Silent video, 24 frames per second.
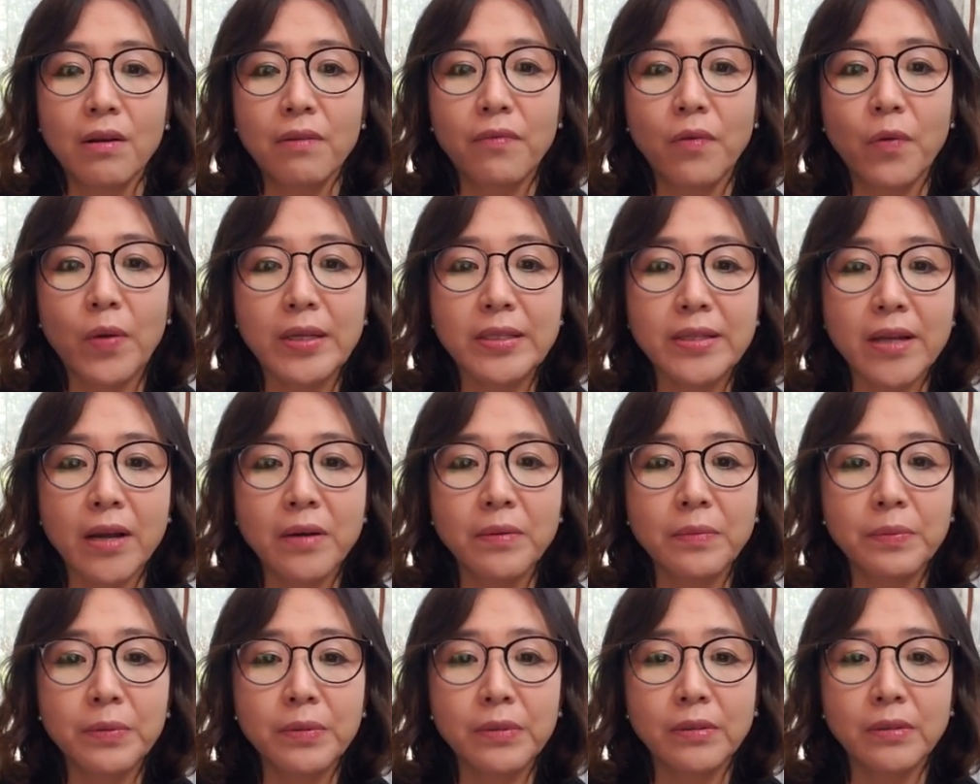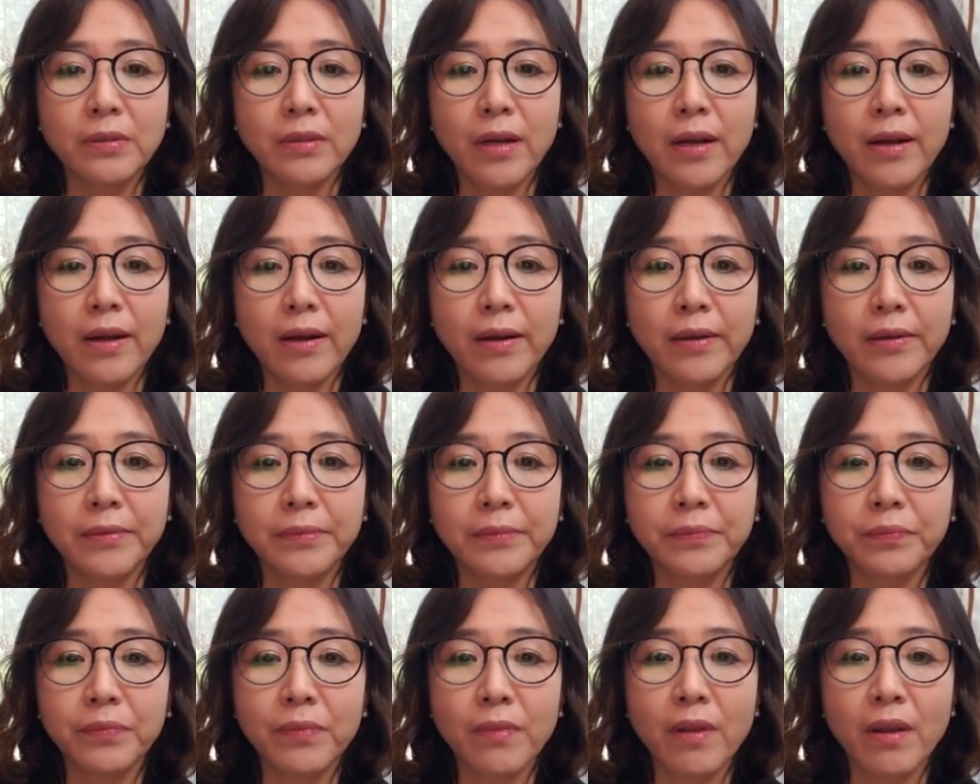For example,
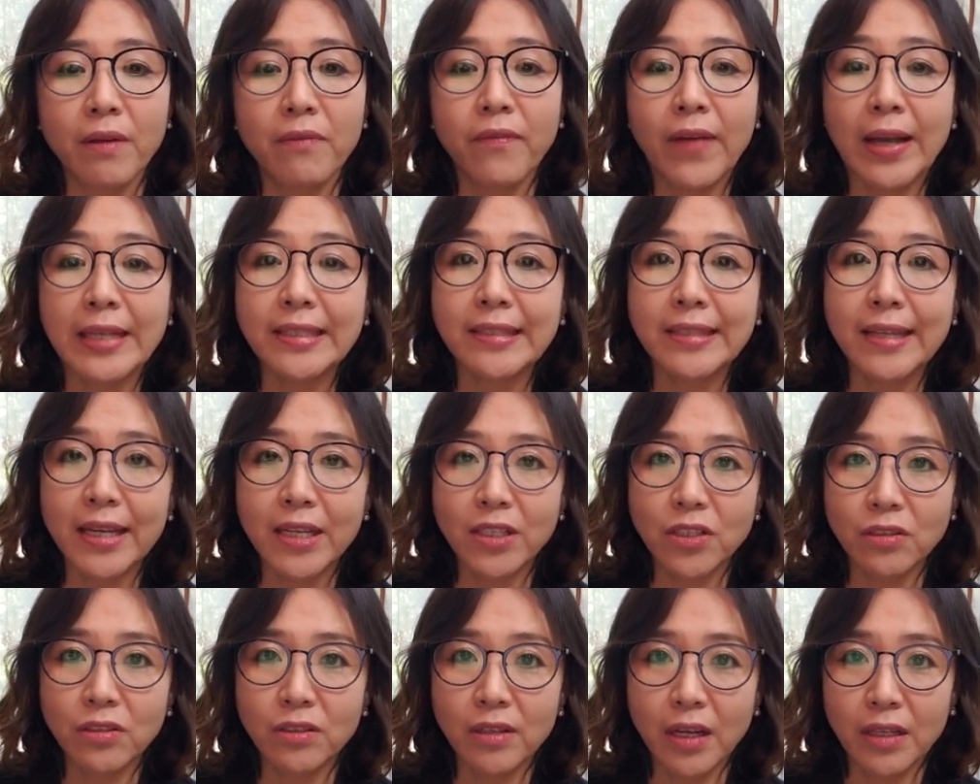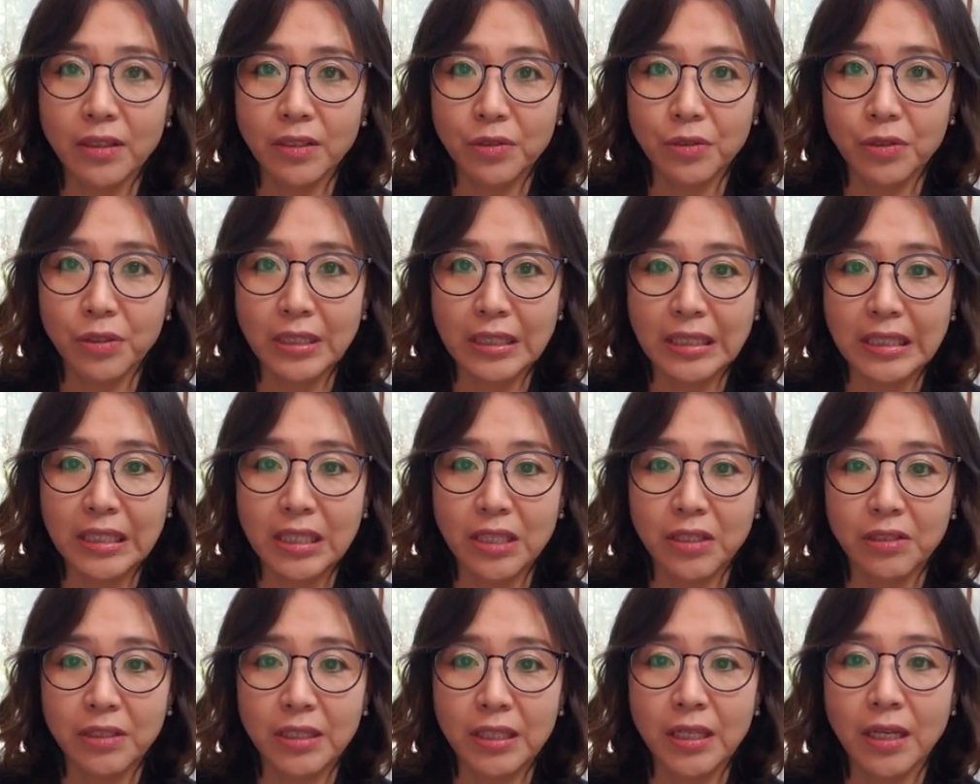vegetation
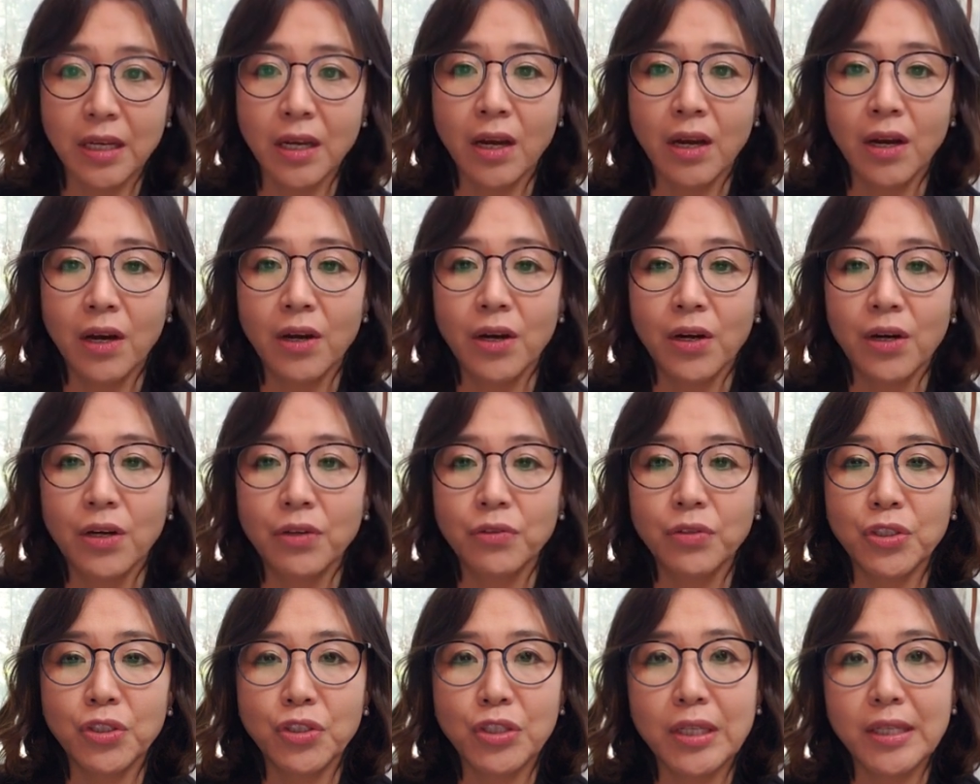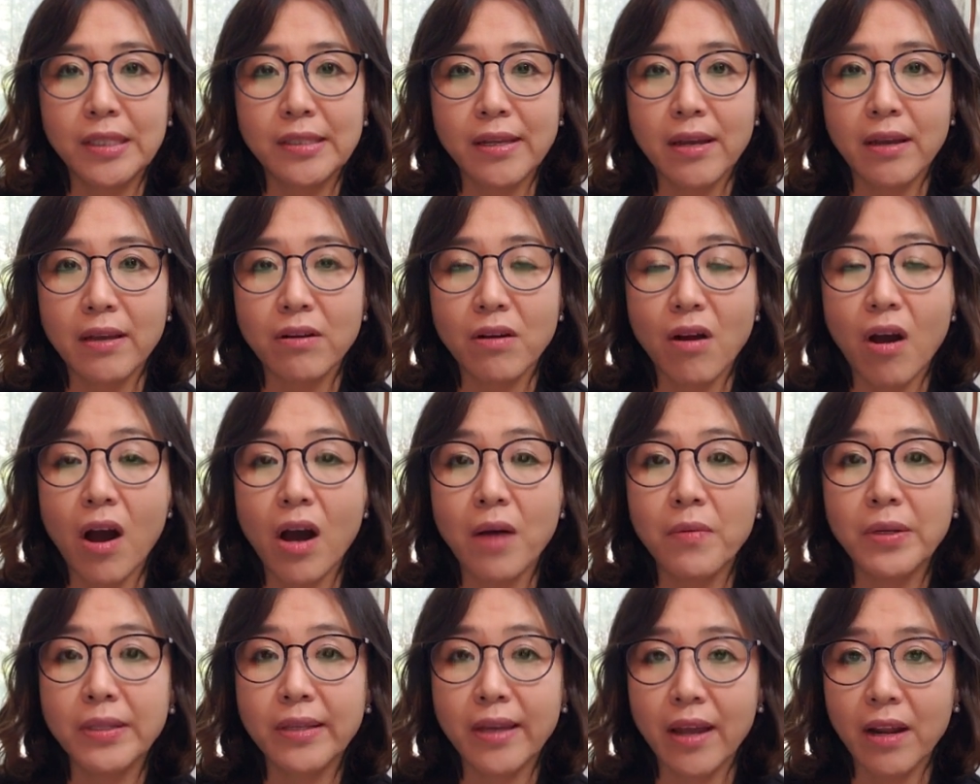heterogeneity, which is a
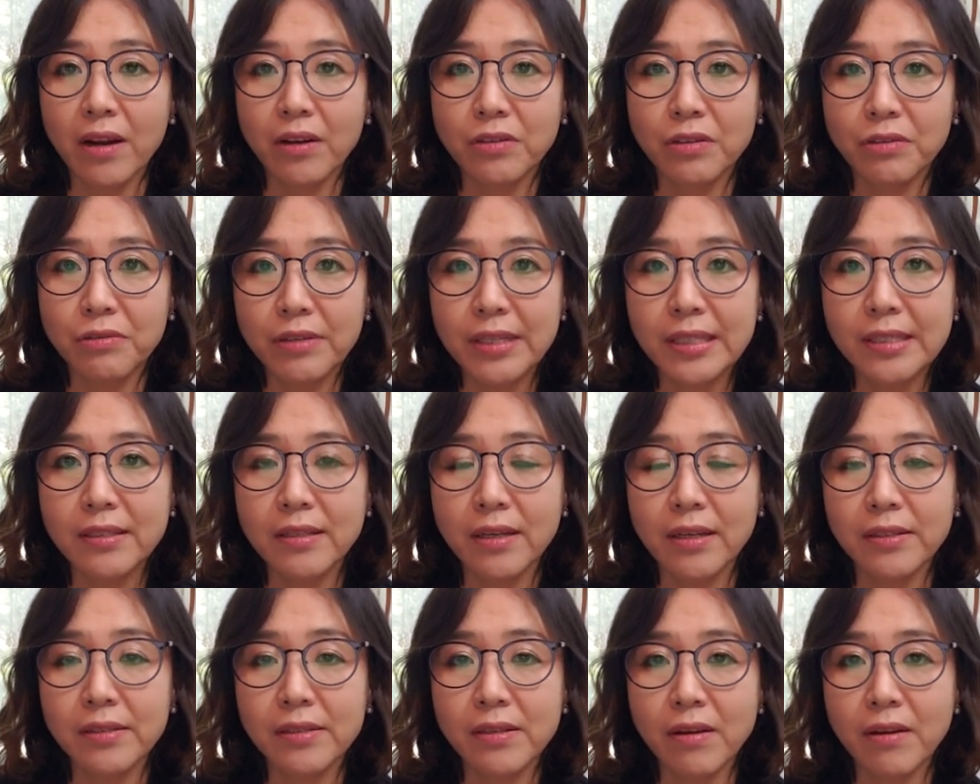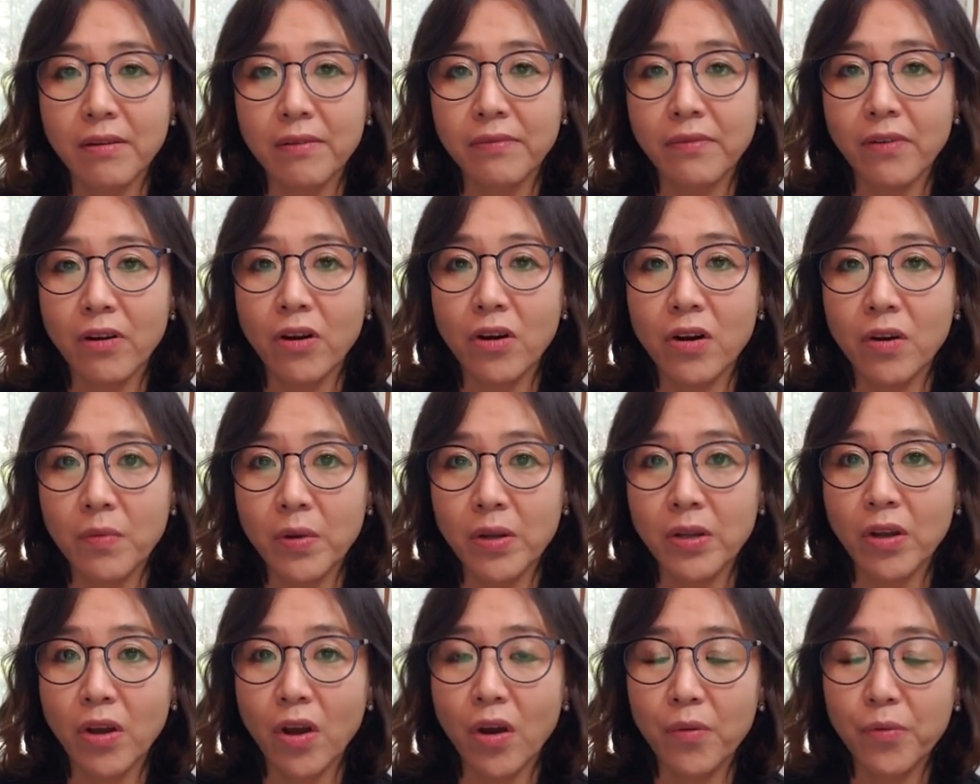common characteristic of
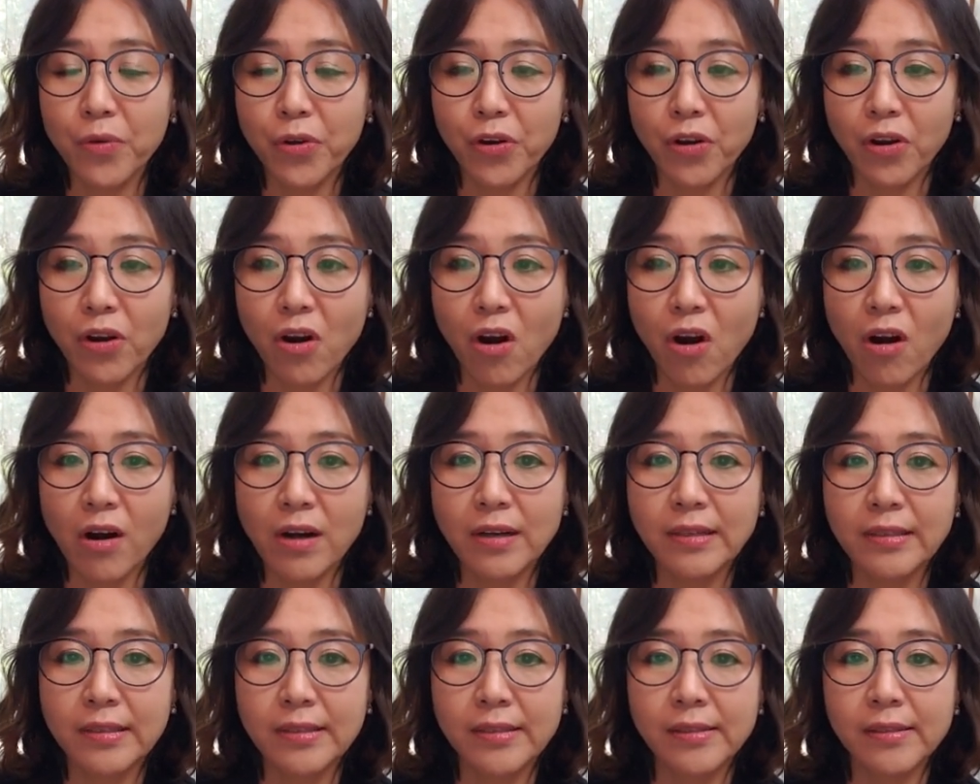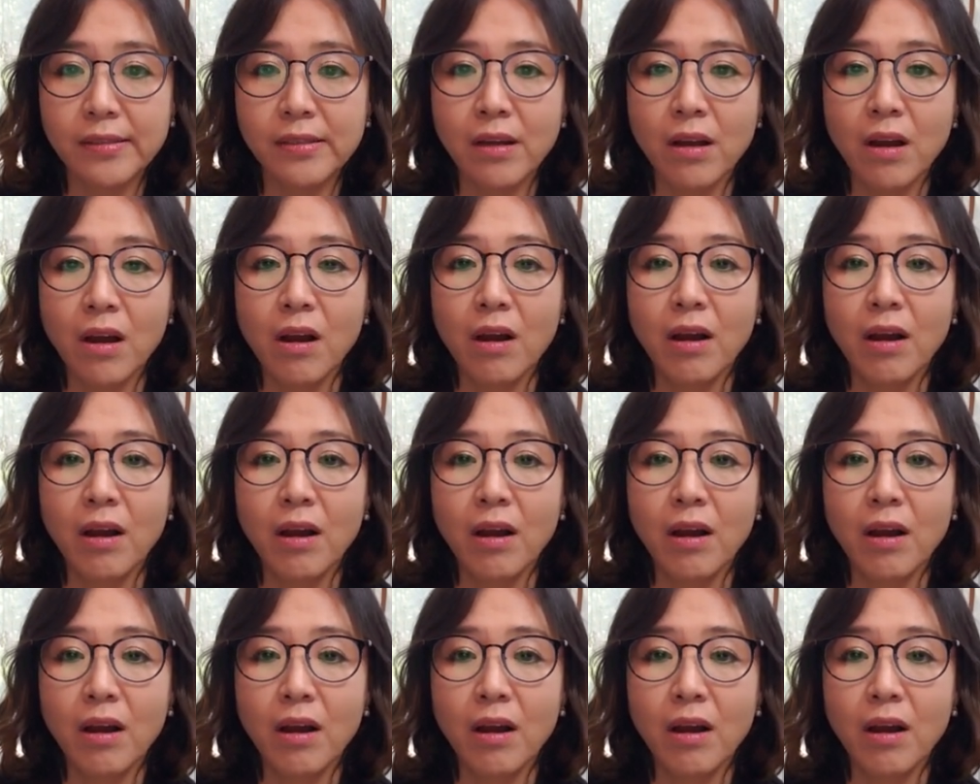urban community gardens,